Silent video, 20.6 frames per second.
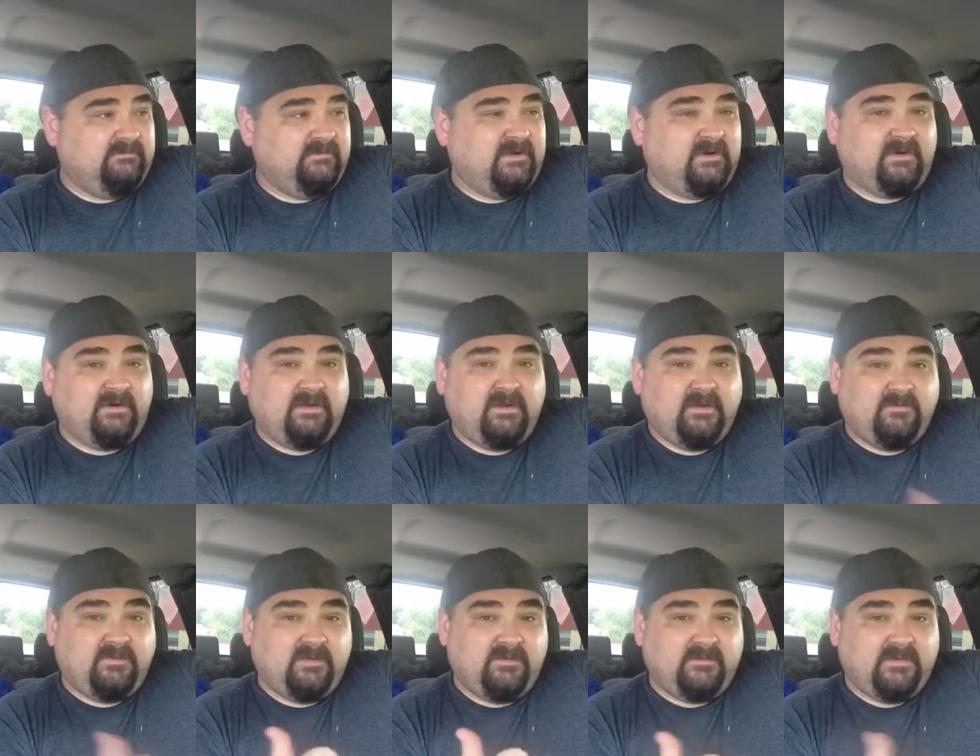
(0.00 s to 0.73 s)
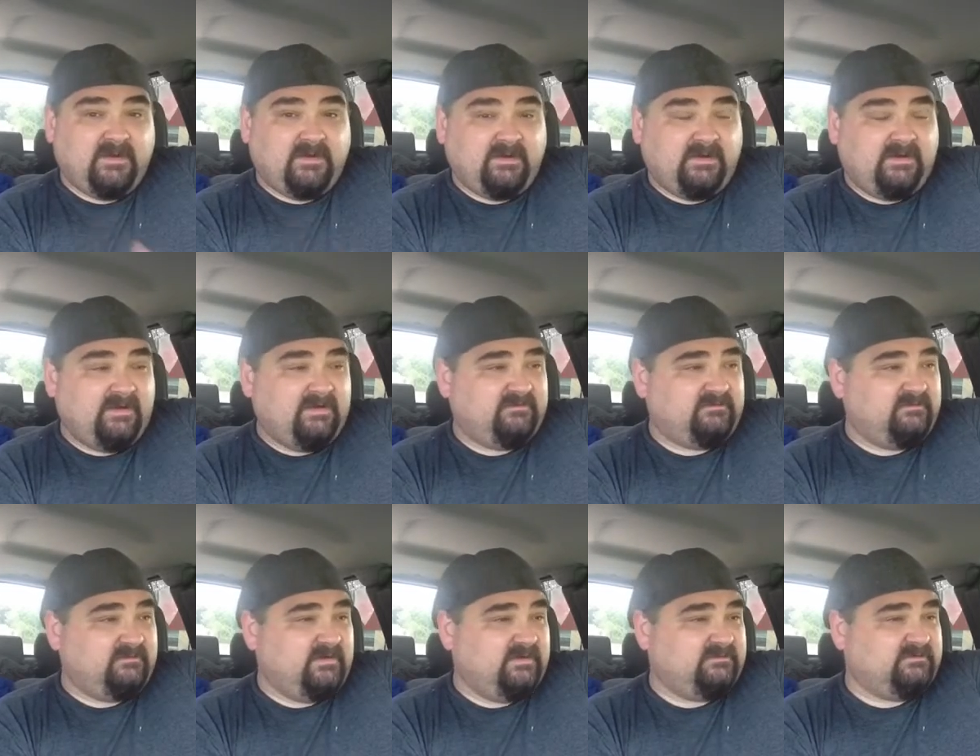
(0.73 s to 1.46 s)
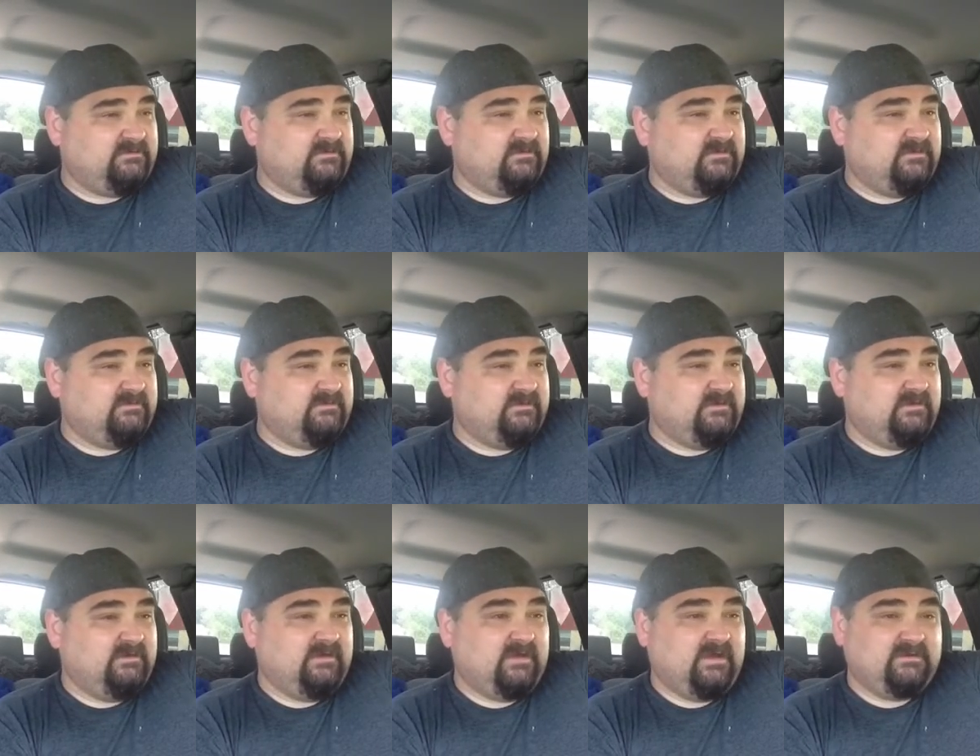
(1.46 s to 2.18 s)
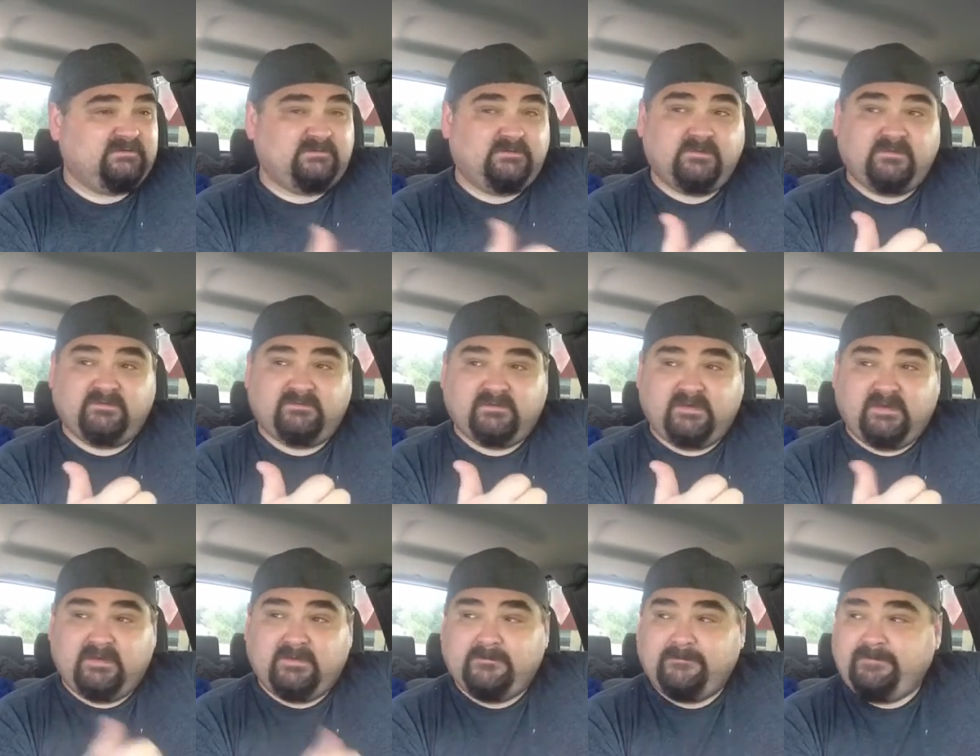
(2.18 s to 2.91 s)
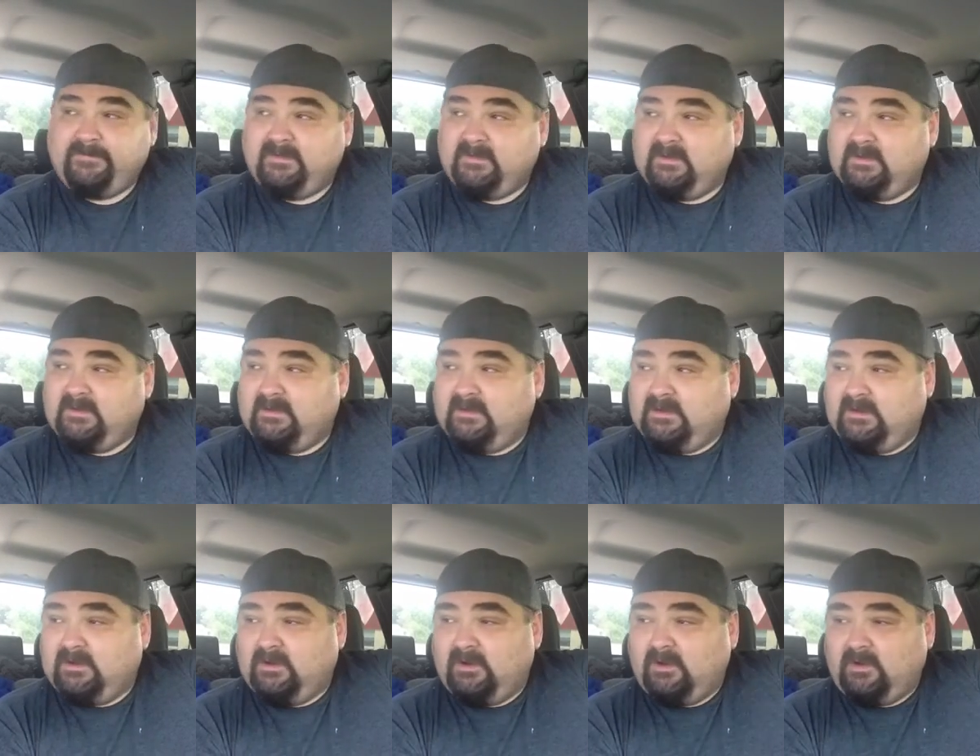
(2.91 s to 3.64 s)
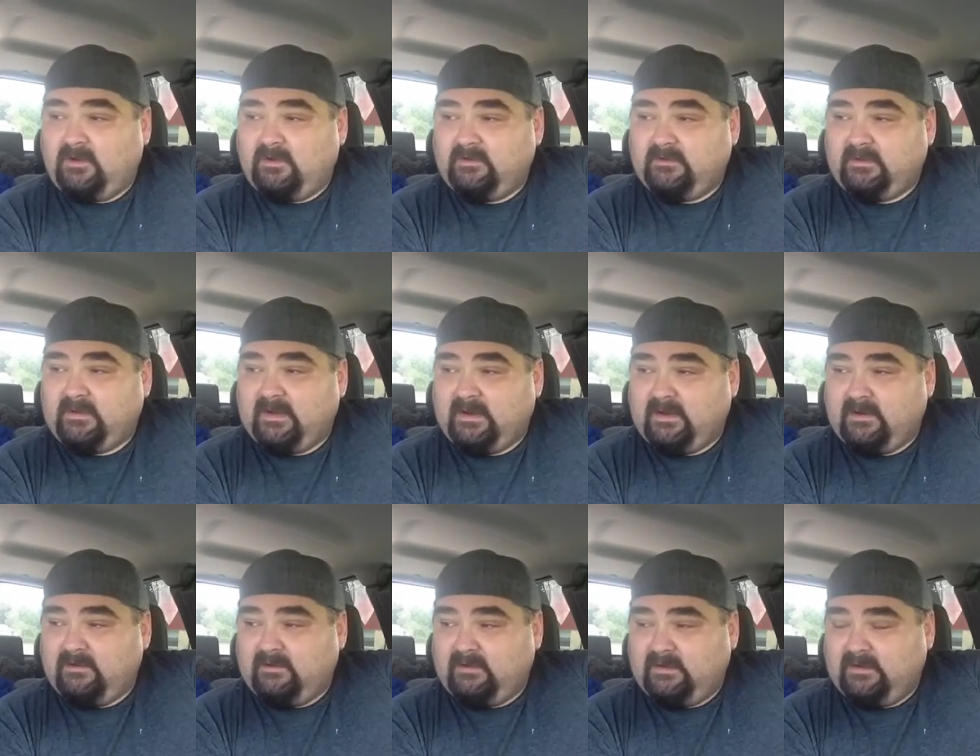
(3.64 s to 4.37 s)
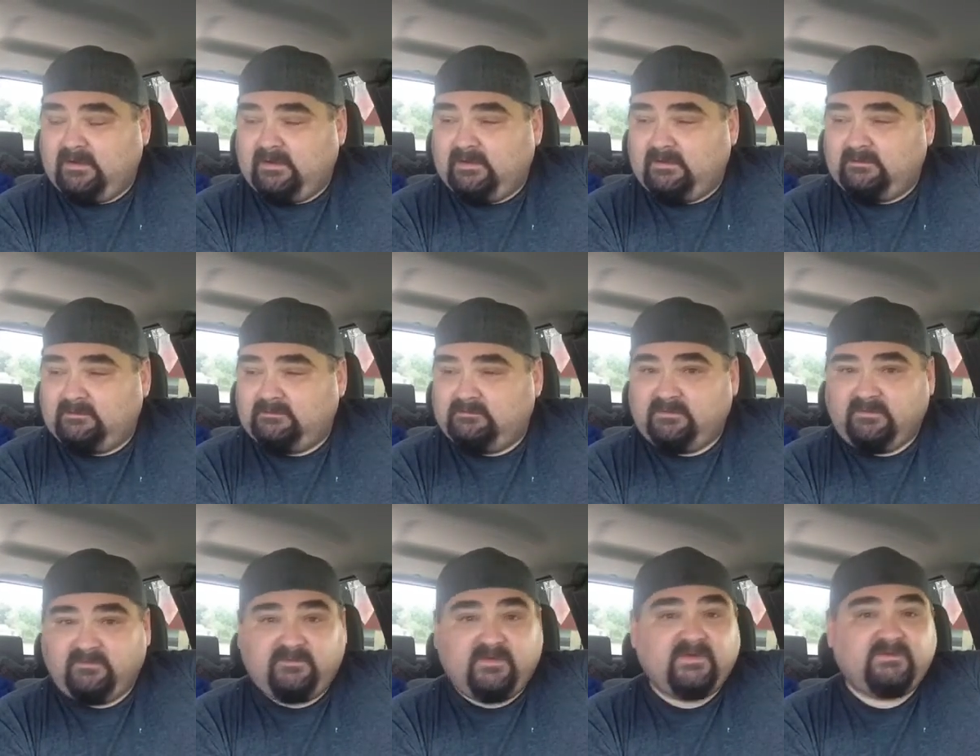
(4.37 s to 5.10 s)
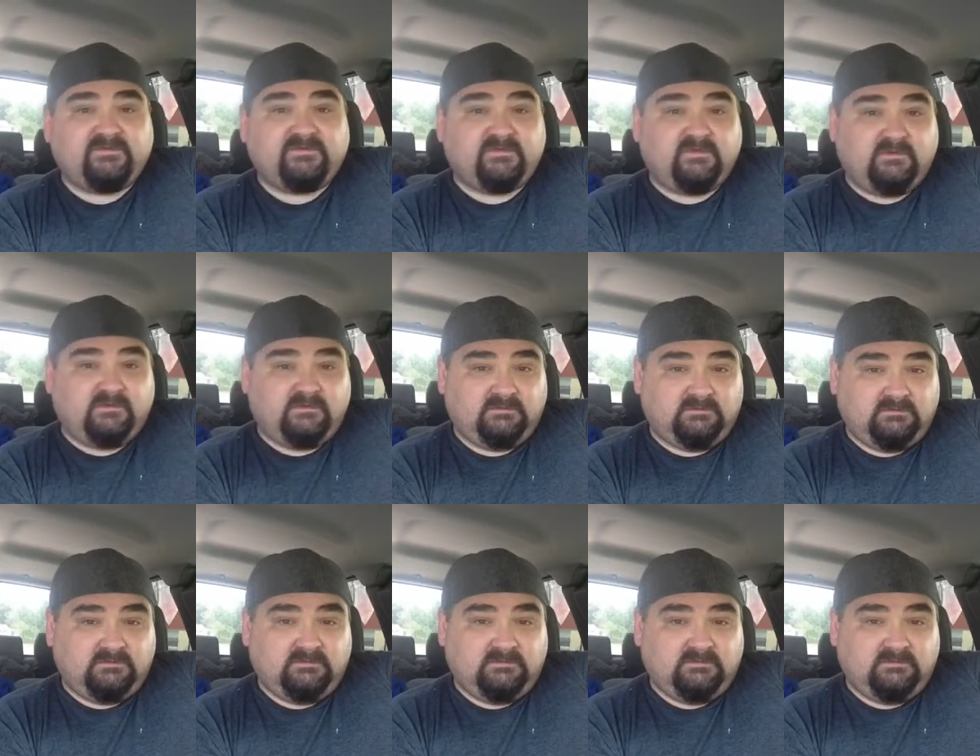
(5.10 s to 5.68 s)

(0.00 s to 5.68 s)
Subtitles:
Better to help him out. He has some extra ones. He actually was a lawn care professional